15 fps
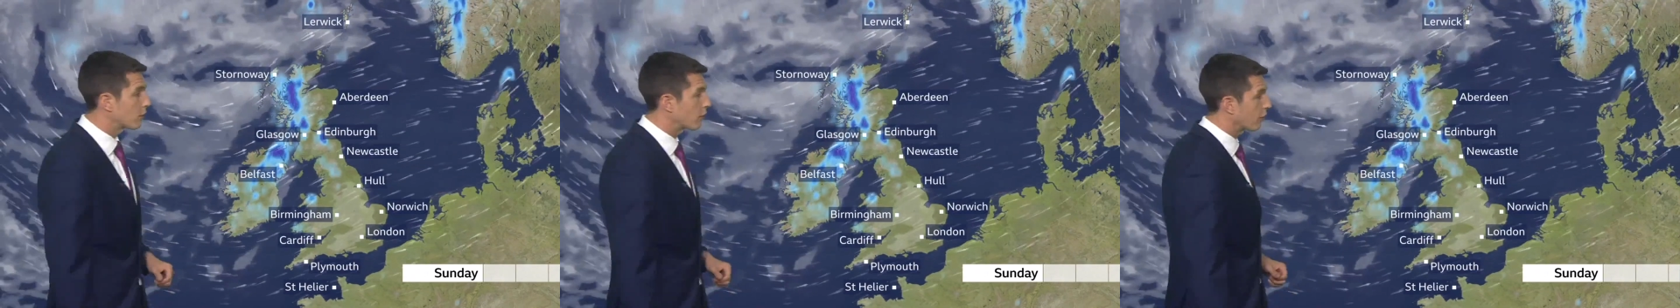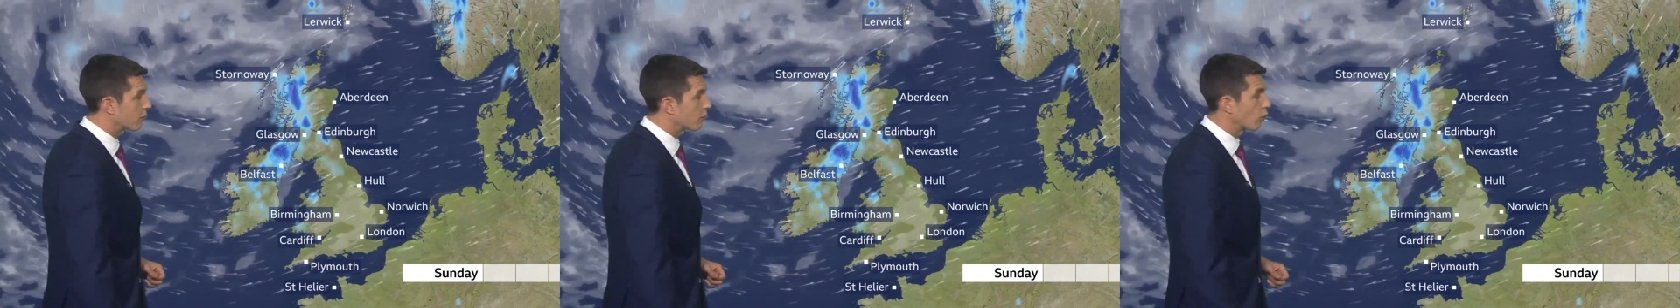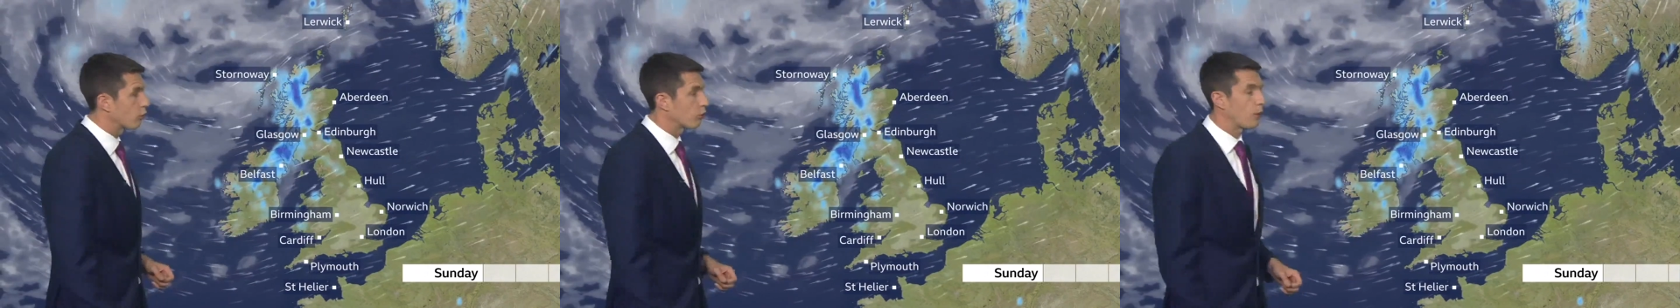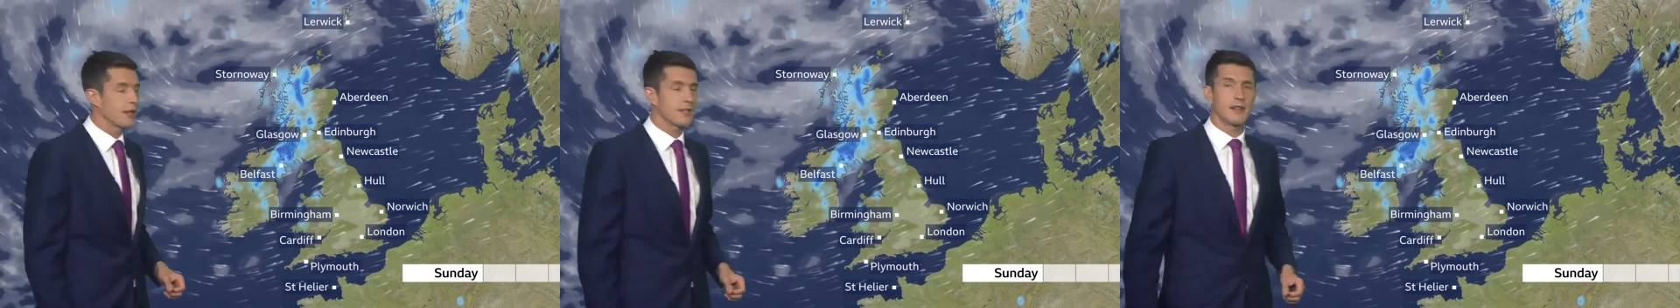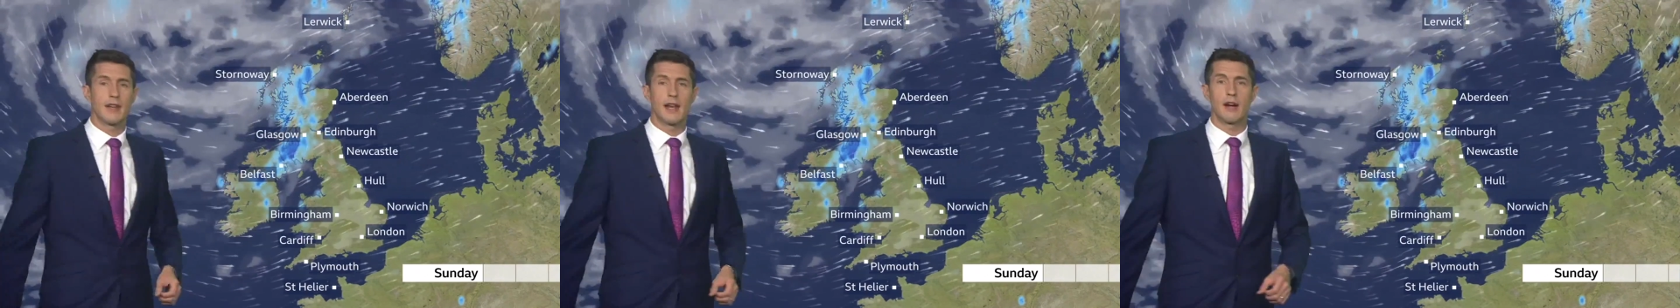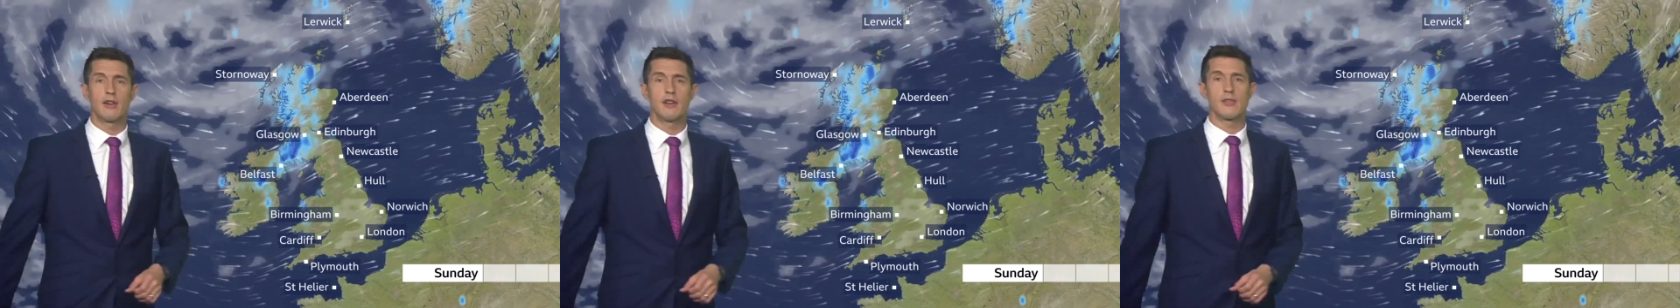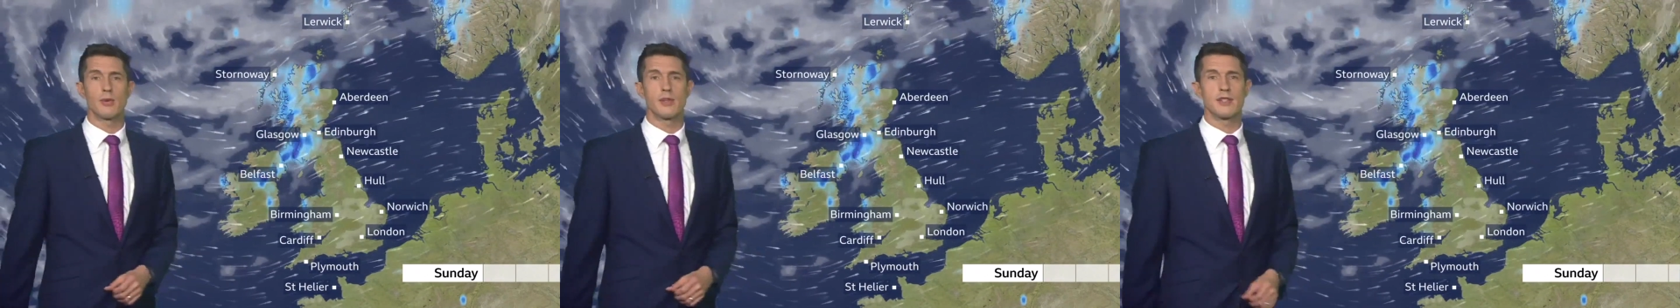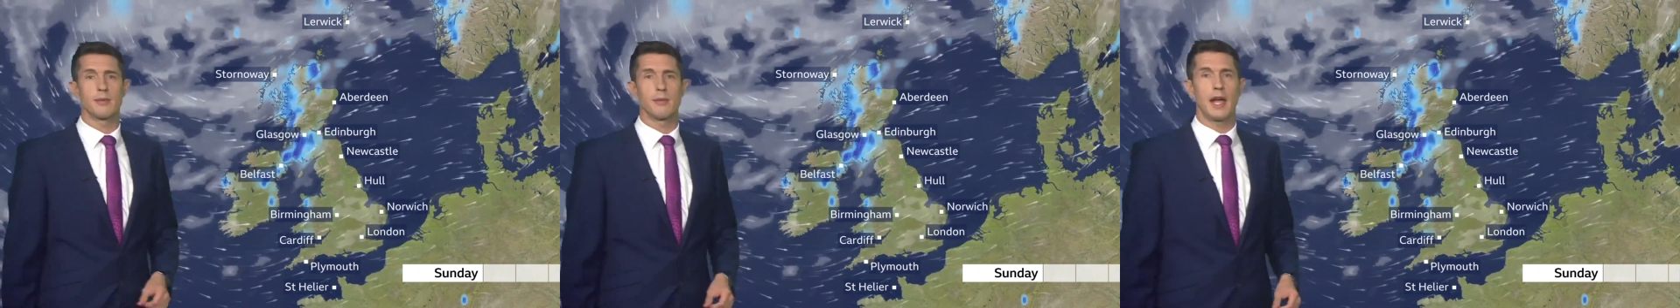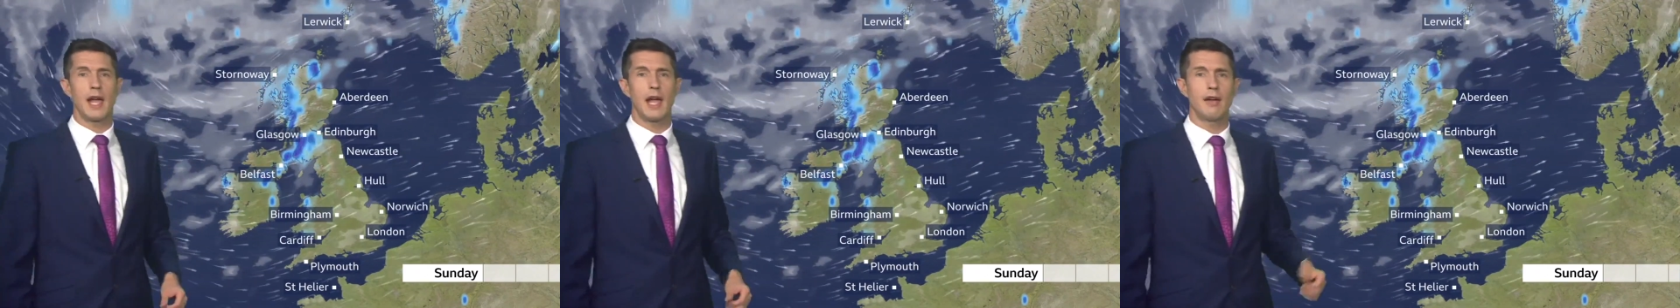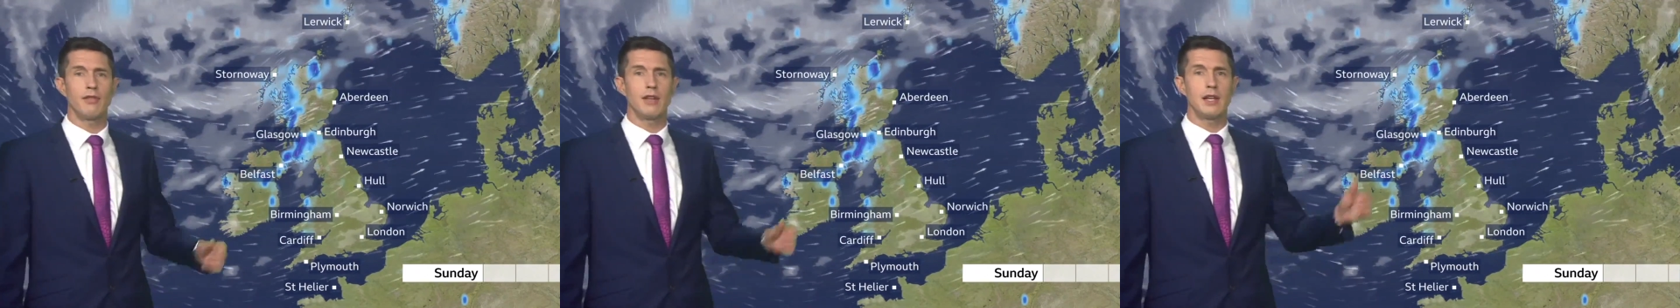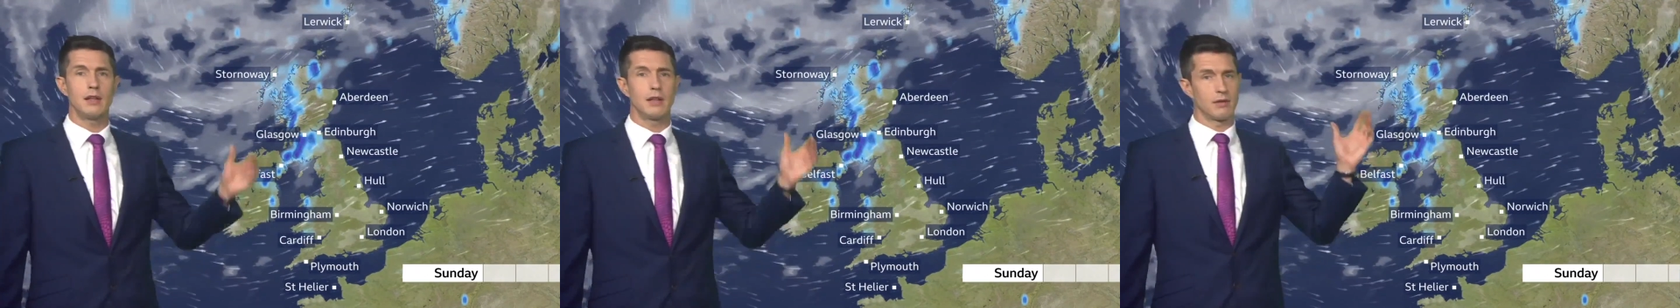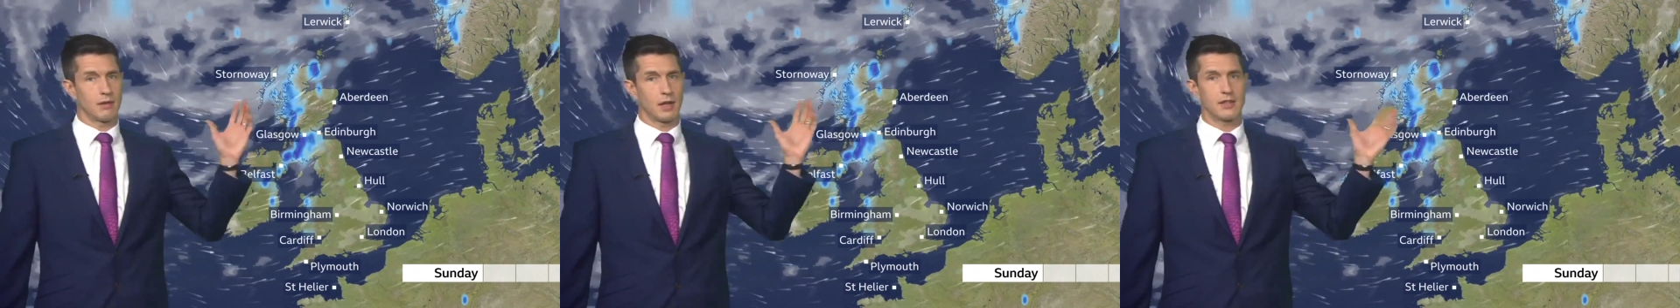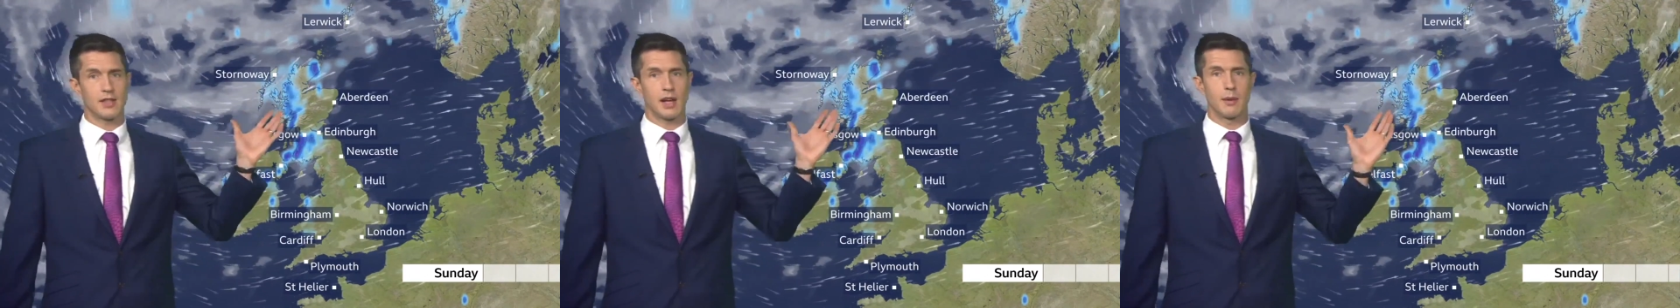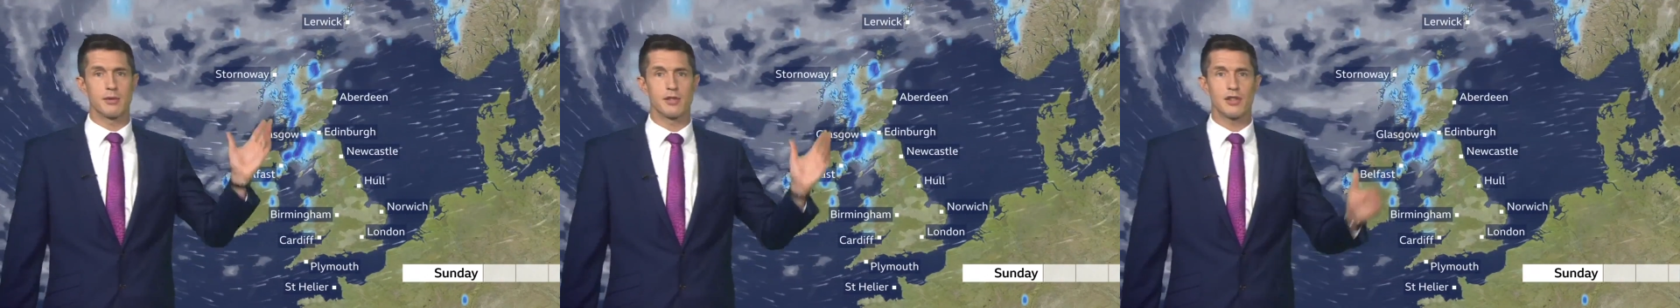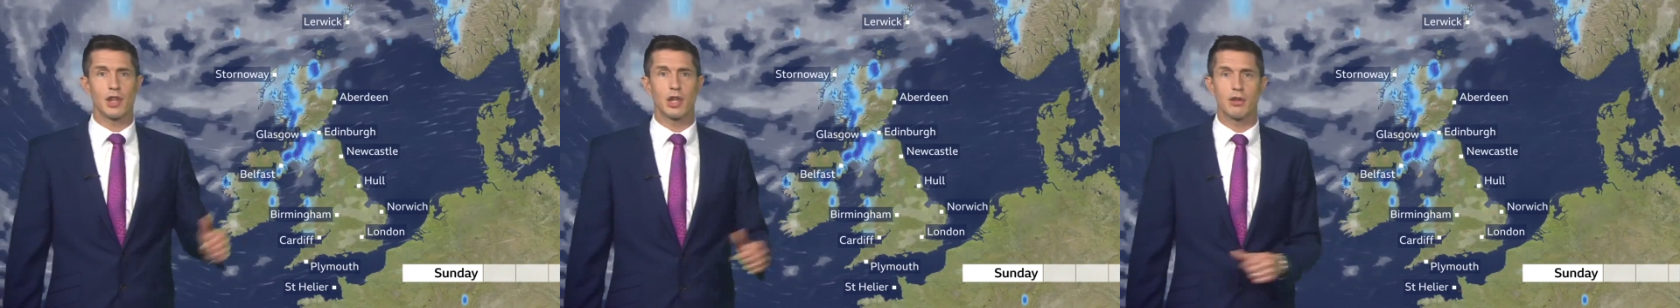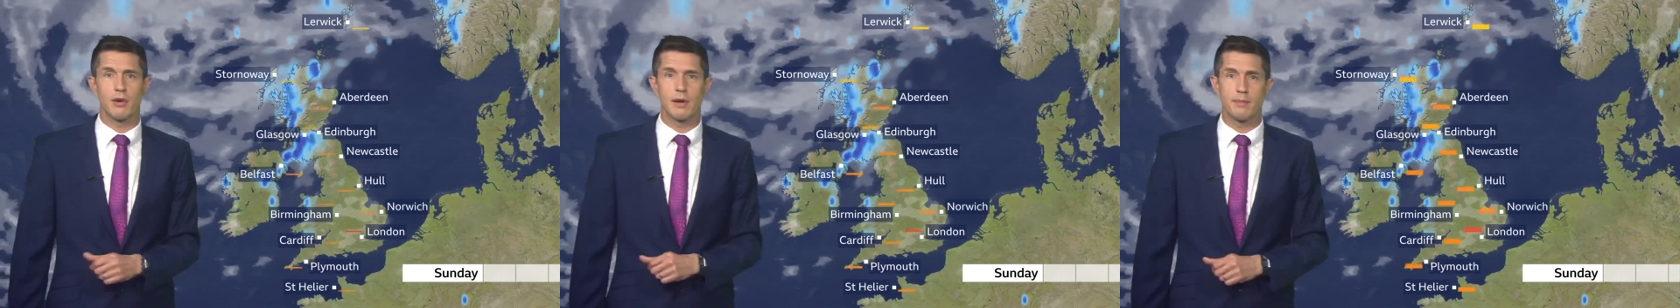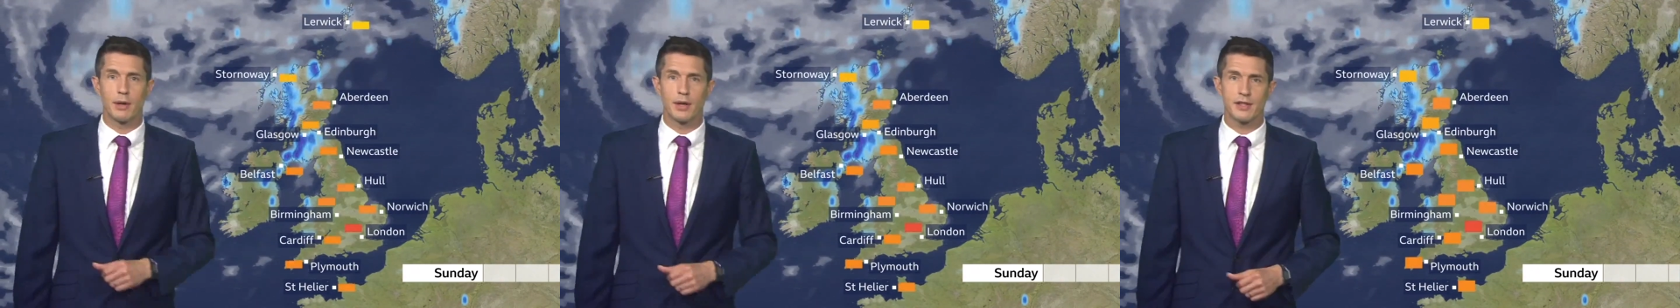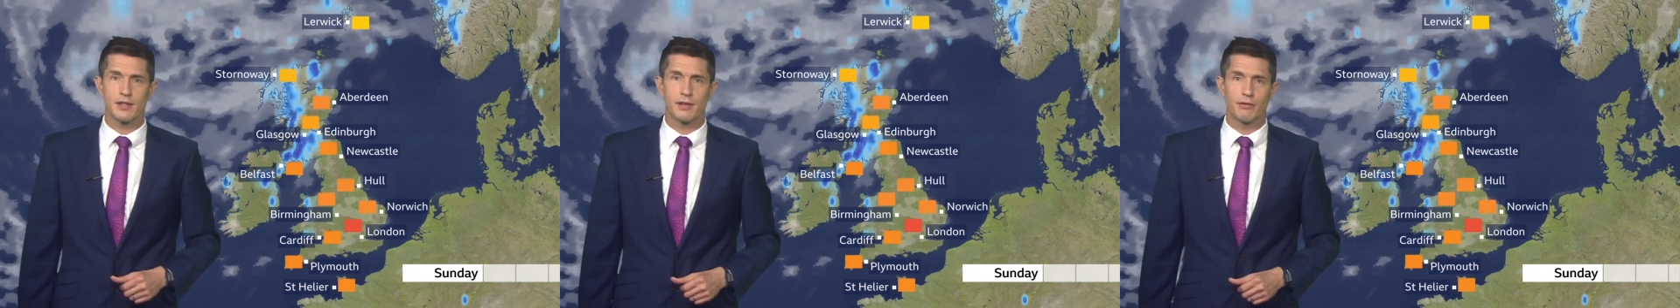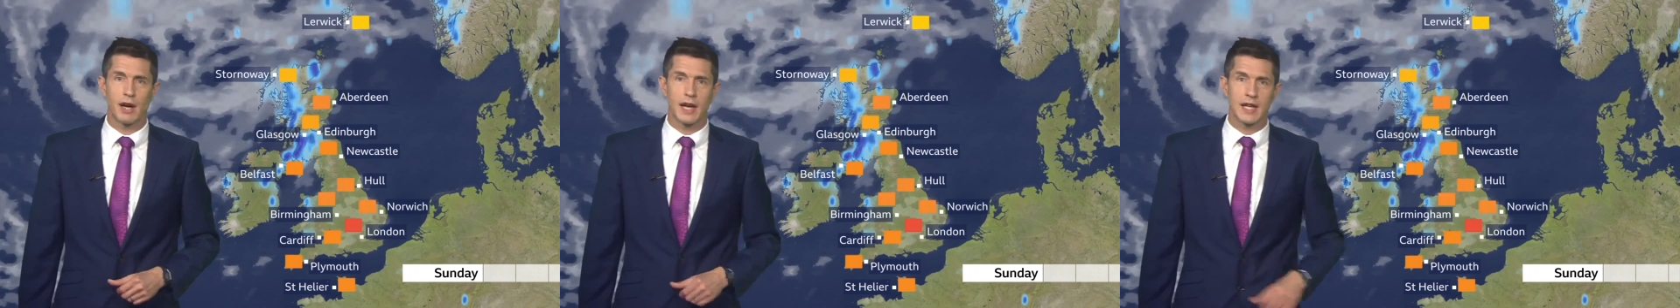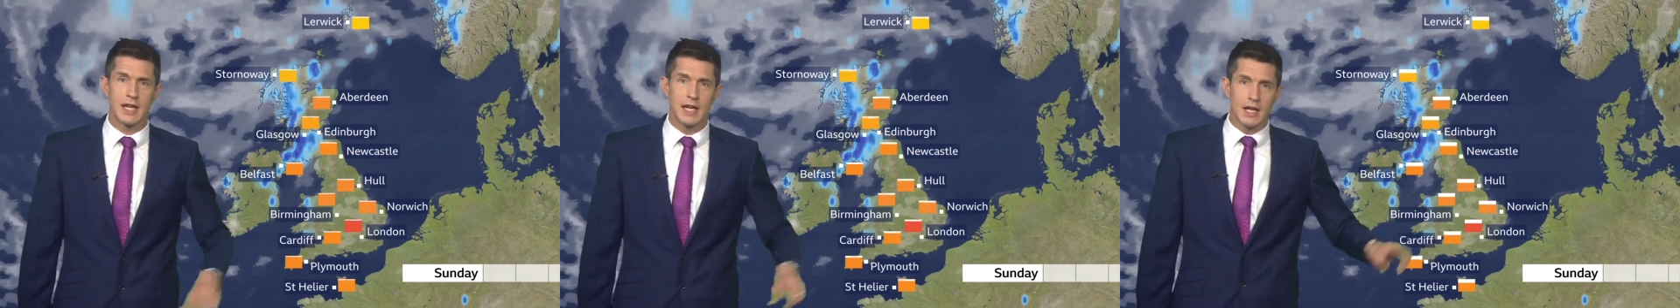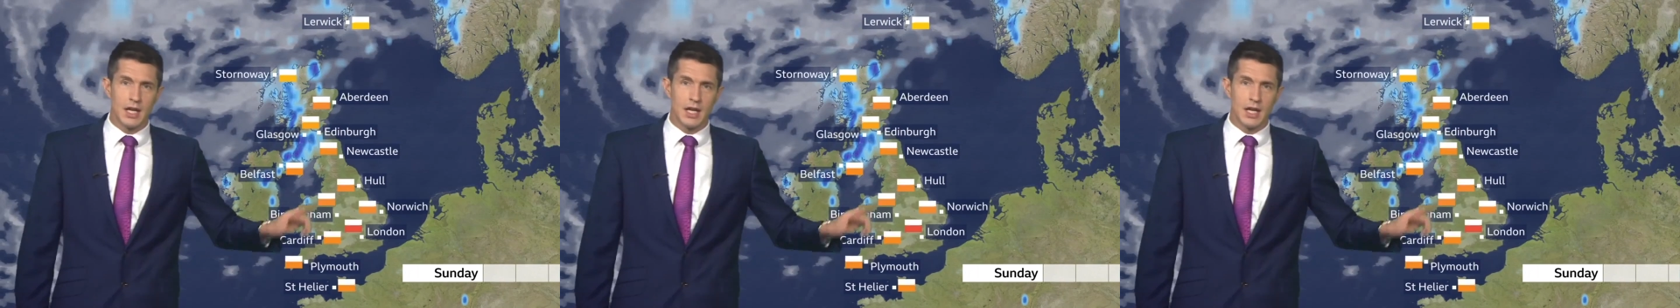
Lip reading: across northwestern areas with some heavy and at times thundery bursts of rain.